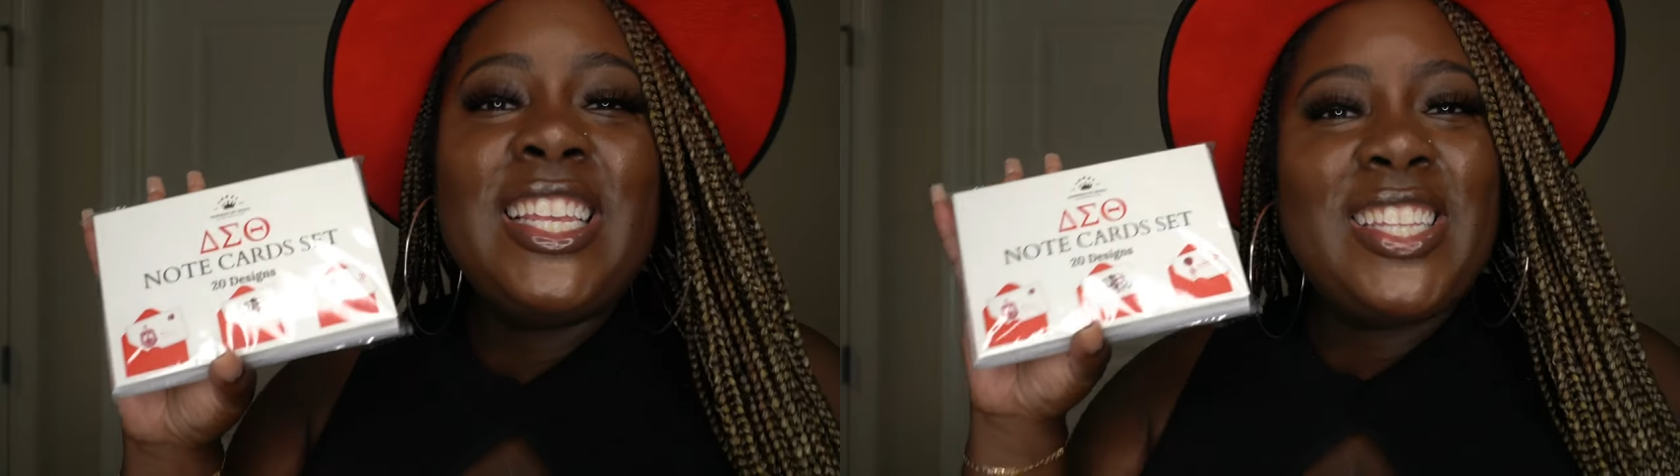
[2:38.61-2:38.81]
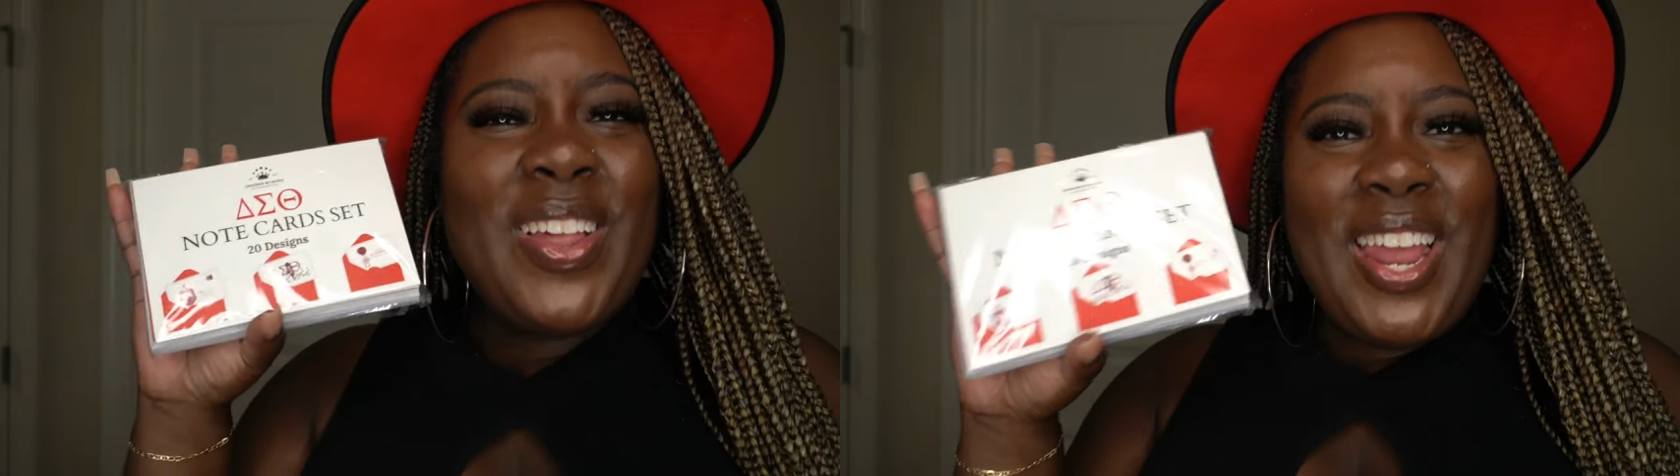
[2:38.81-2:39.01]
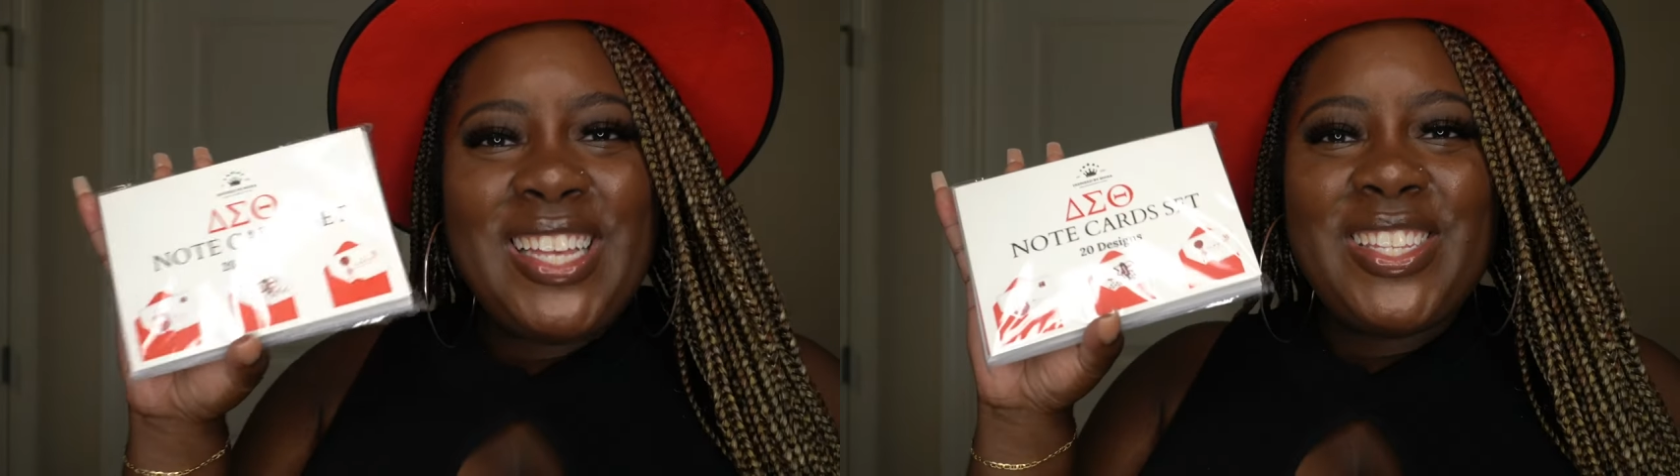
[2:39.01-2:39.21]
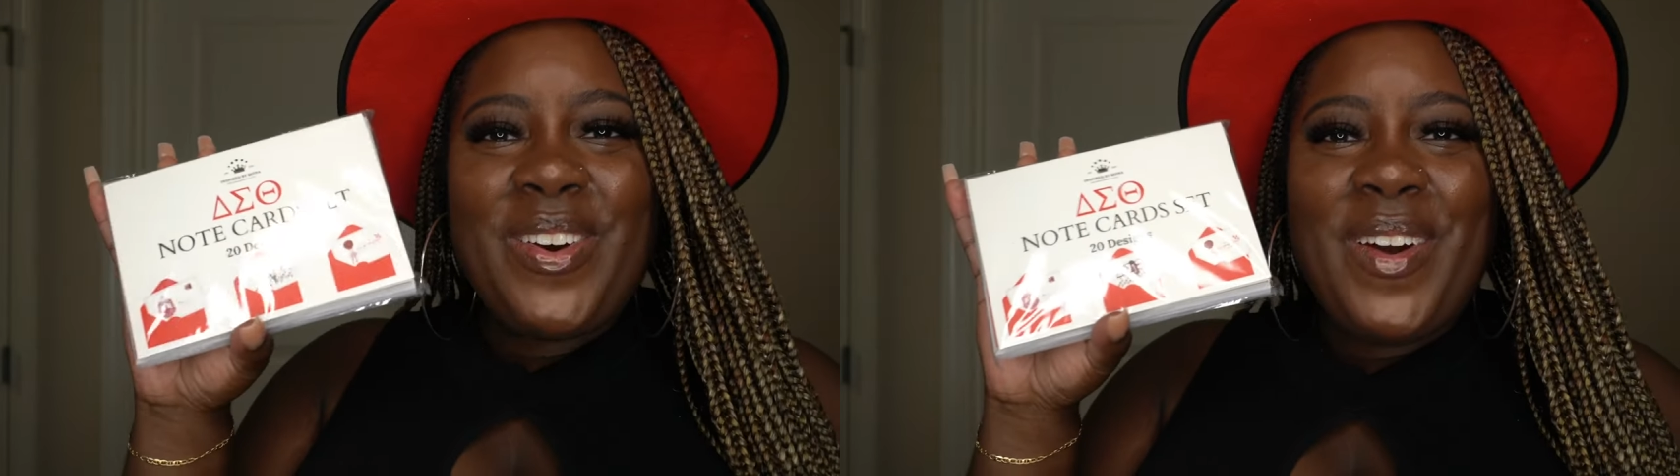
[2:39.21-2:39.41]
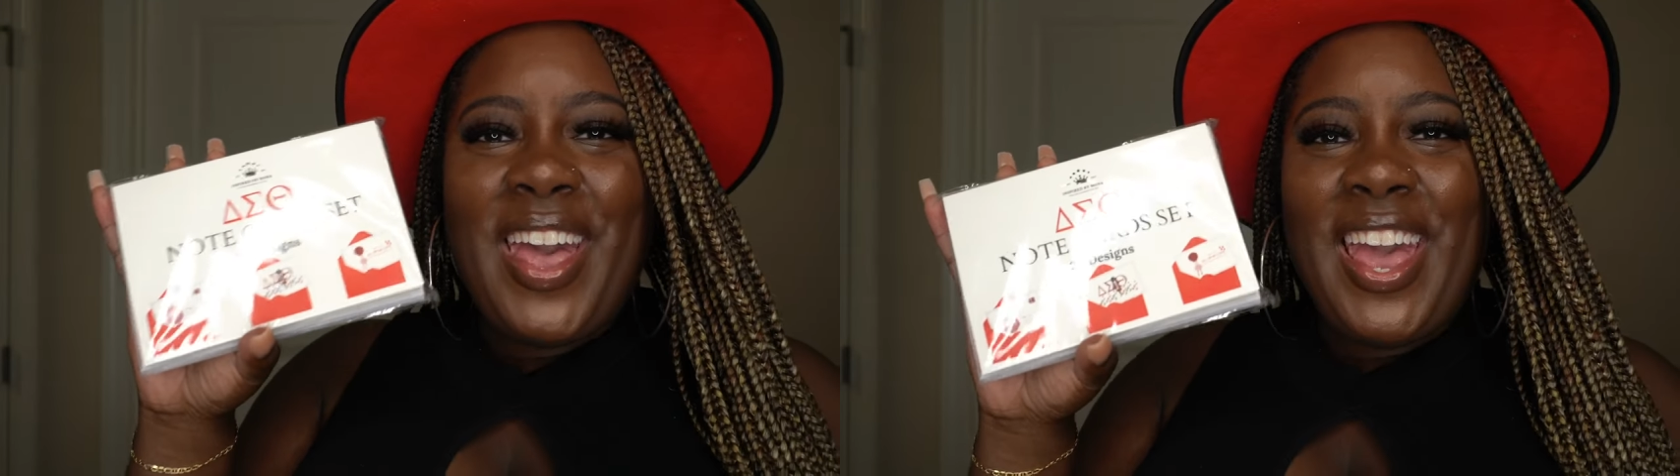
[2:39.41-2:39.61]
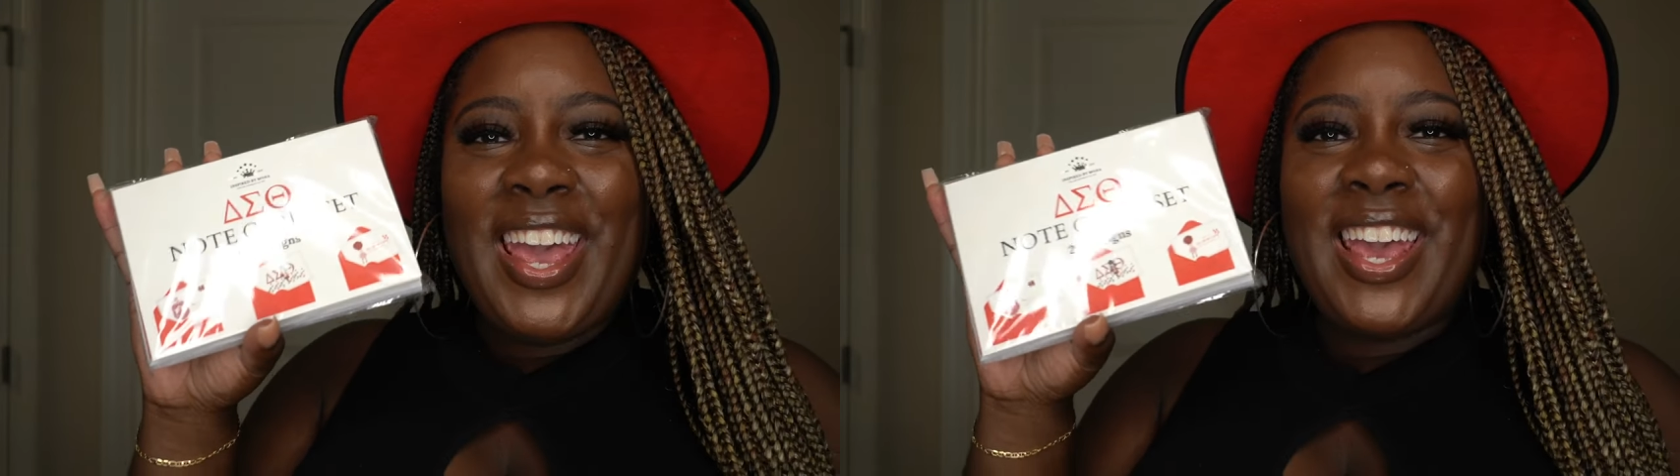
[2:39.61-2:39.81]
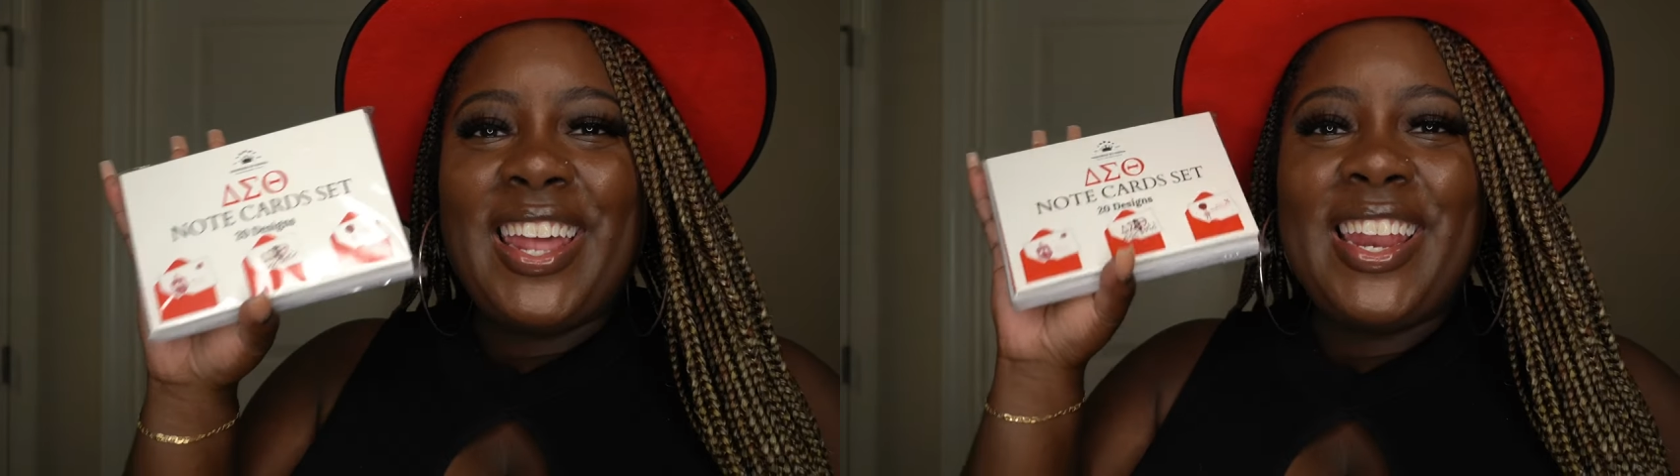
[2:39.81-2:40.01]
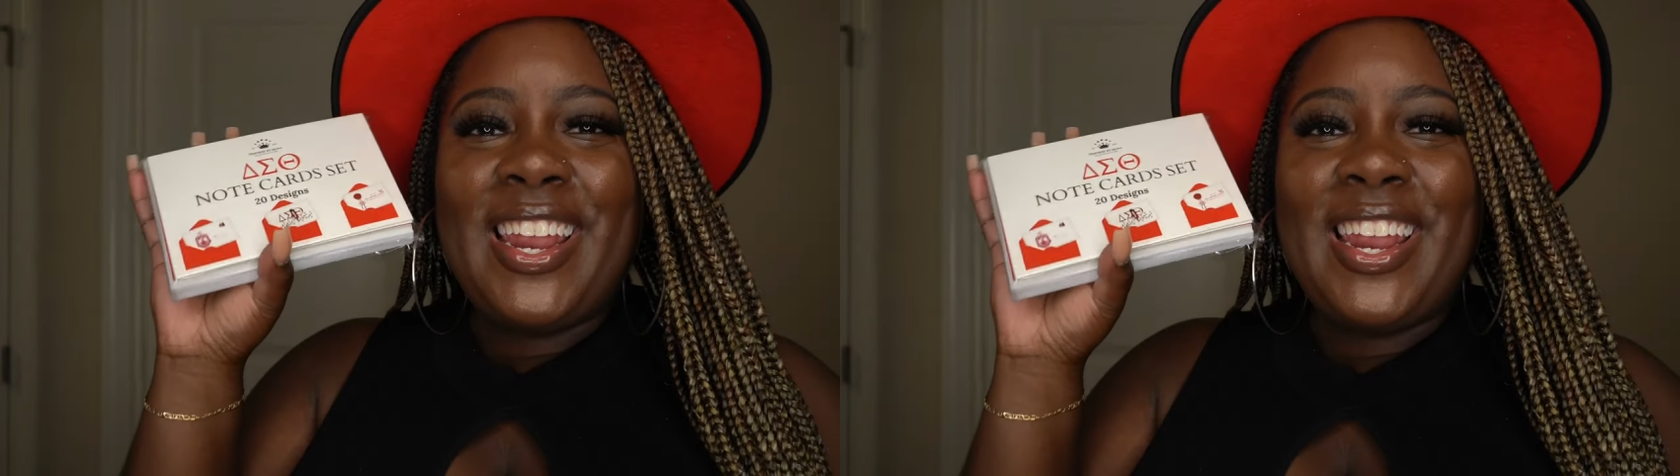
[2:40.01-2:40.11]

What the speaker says: So let's go ahead